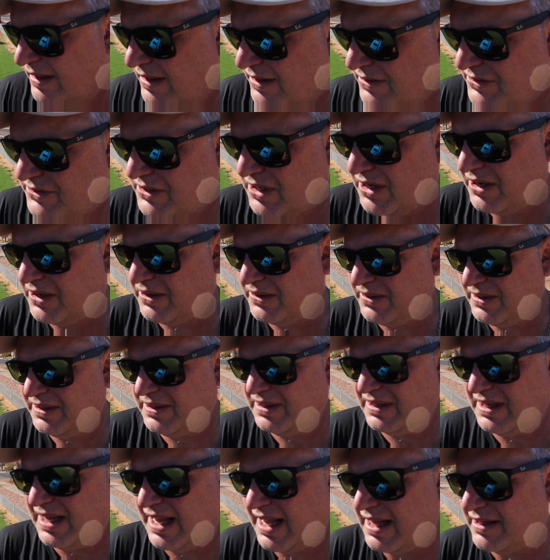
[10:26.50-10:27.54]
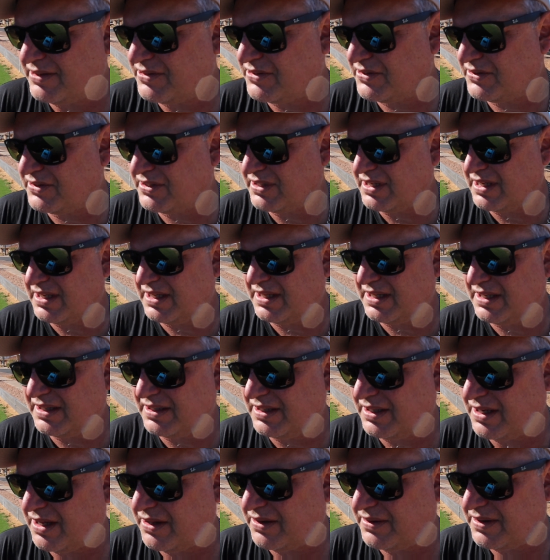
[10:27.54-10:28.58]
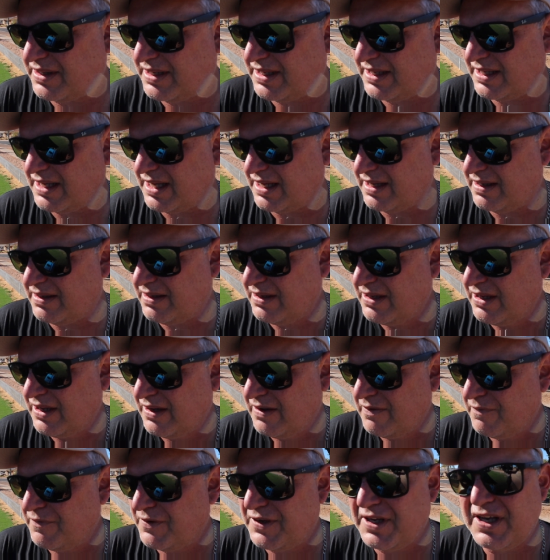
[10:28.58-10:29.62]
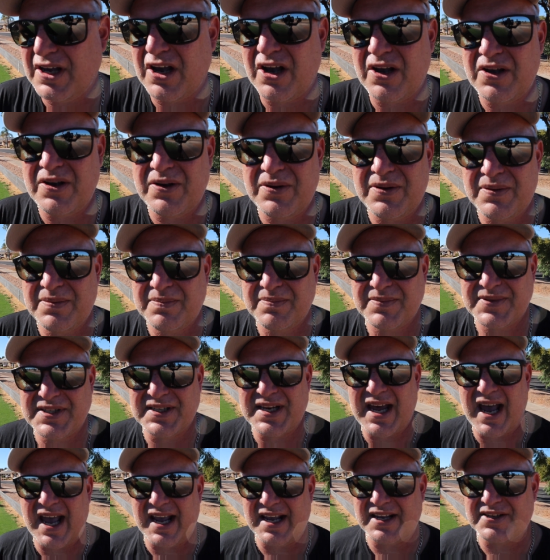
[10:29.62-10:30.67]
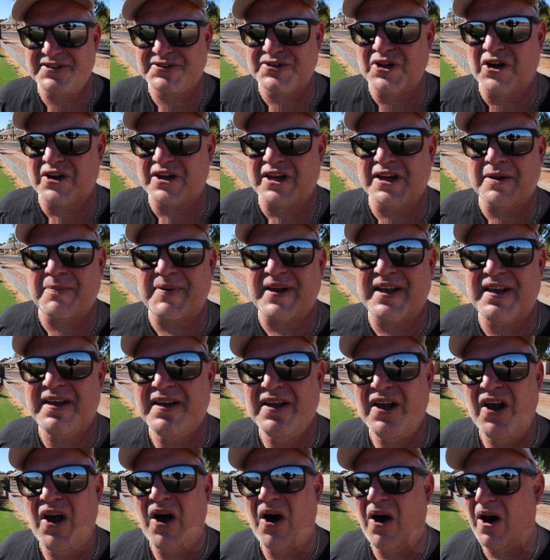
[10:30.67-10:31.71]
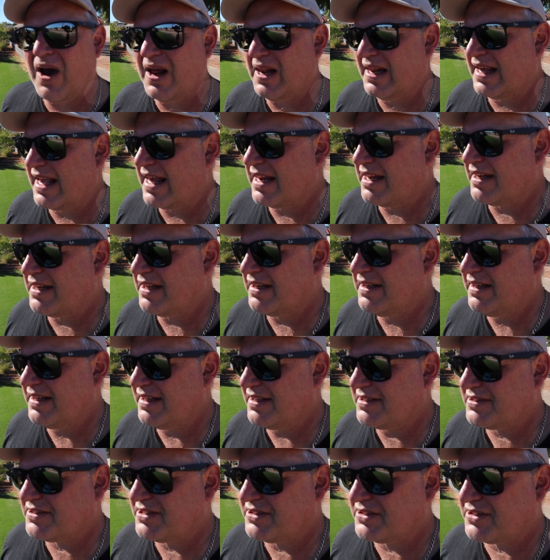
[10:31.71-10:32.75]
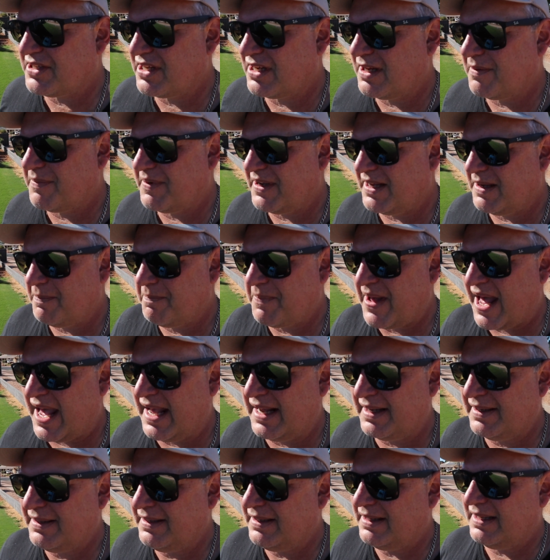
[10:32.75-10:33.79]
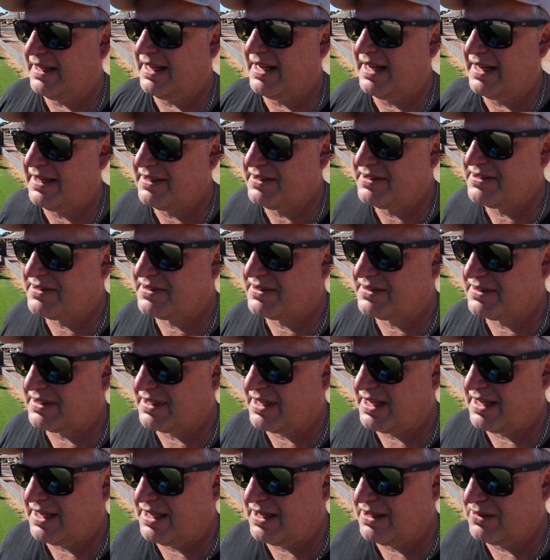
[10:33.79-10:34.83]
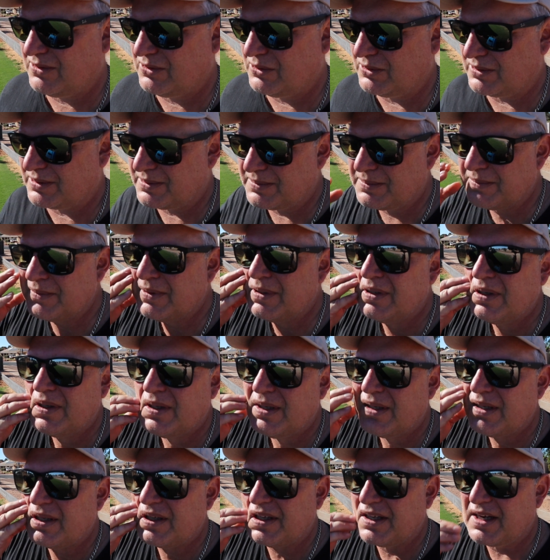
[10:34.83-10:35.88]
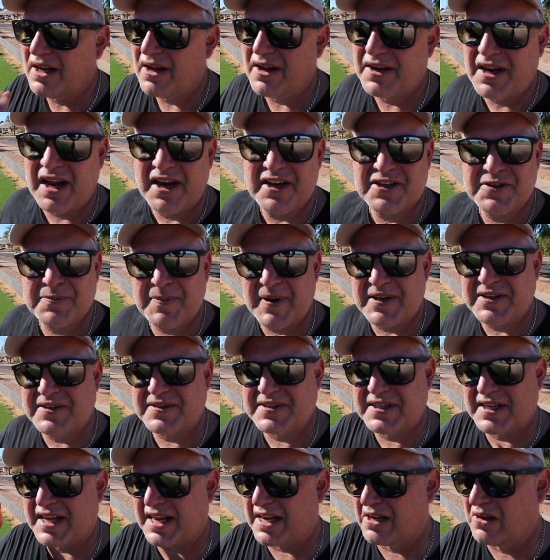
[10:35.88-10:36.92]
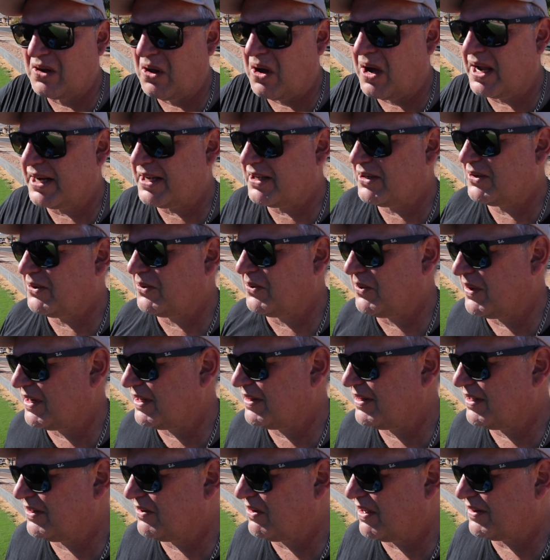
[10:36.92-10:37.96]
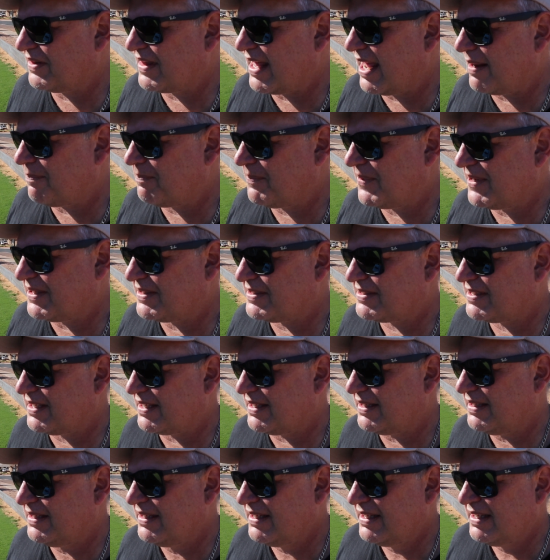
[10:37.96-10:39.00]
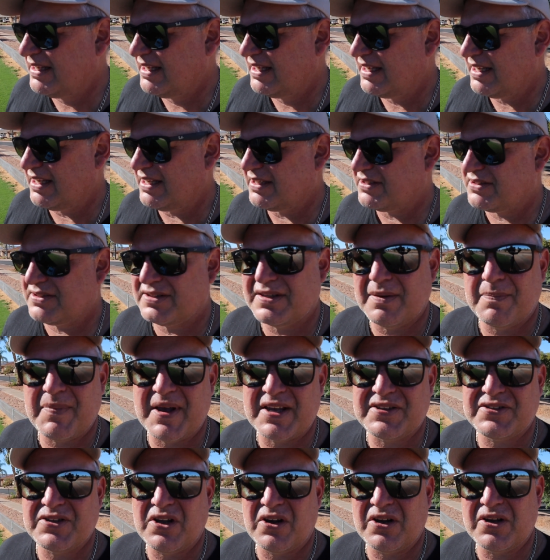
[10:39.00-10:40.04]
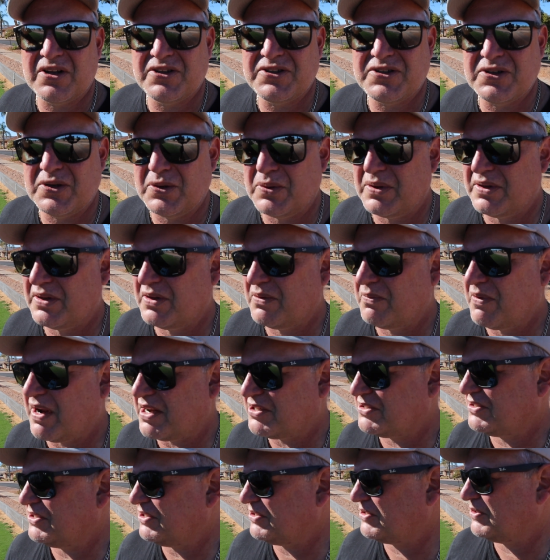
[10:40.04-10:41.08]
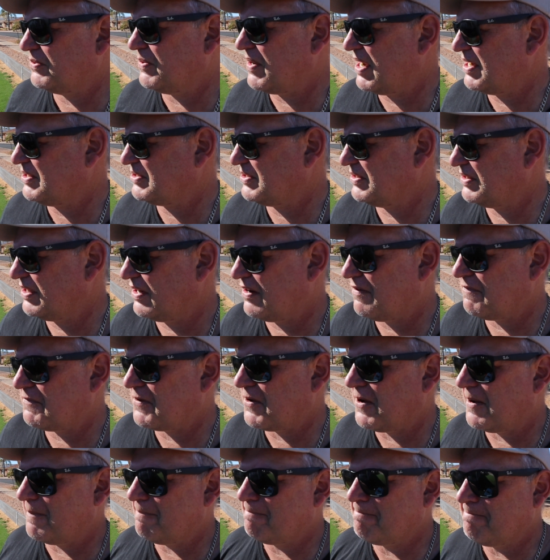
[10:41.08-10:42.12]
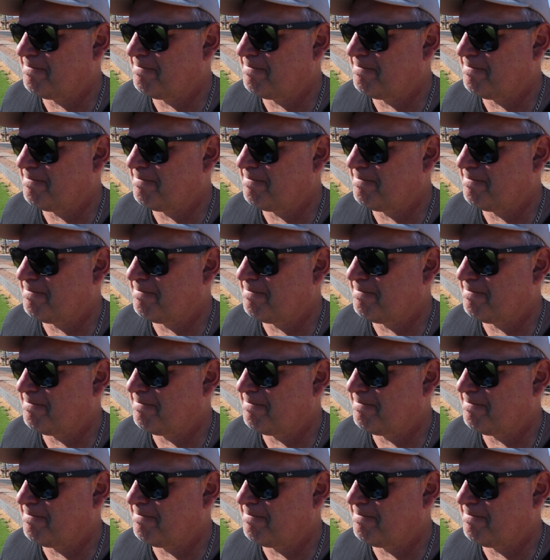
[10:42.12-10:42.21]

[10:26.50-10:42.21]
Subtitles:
So hence, you know, the video today is not going to be highly edited. It's just going to be bang and look. You know, I don't expect to get a like or anything like that, but it's the best I could do in the rush situation that I've got.